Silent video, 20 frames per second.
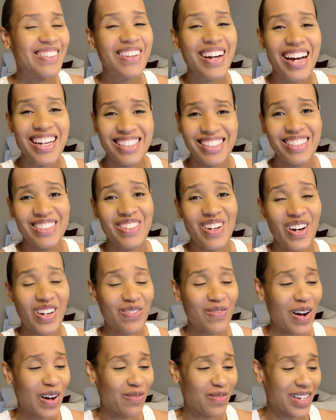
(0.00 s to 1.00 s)
guys can
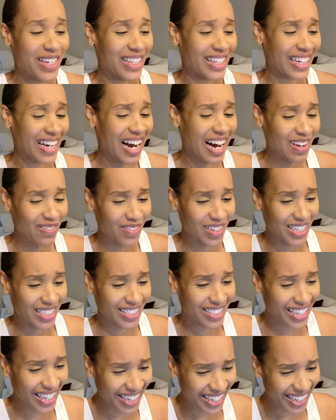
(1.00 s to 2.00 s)
talk about me in the
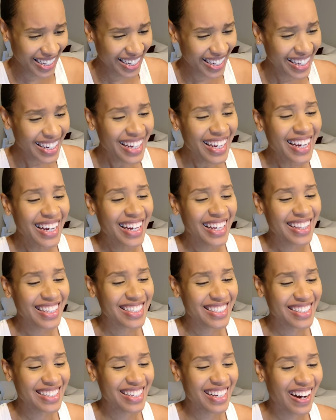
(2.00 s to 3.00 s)
comments. this
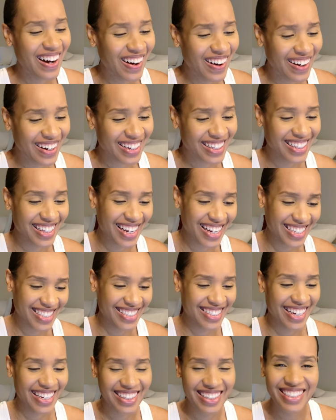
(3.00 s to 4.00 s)
is the all-clad
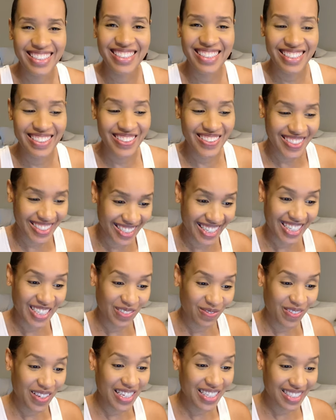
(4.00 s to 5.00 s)
stainless steel
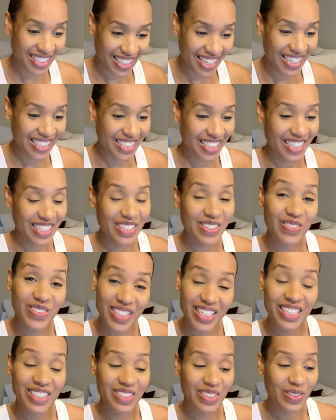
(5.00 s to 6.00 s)
six-piece kitchen
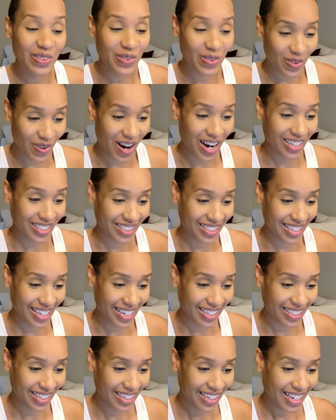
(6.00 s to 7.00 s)
utensil crock
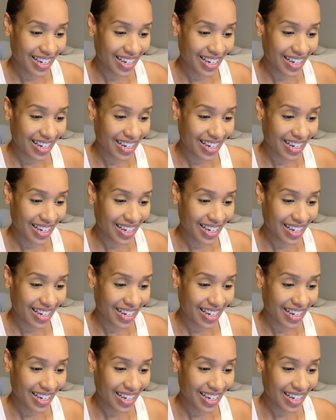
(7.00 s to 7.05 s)
set.